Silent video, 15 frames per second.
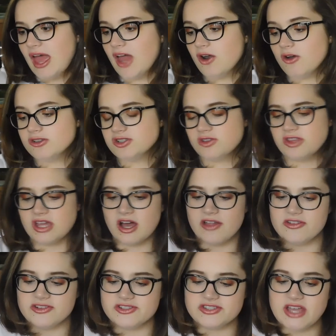And also the
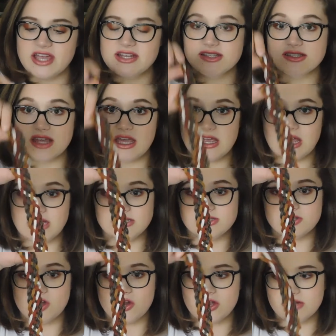other side is like a
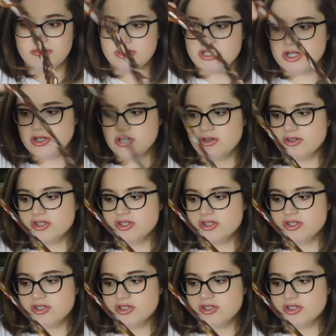darkened material,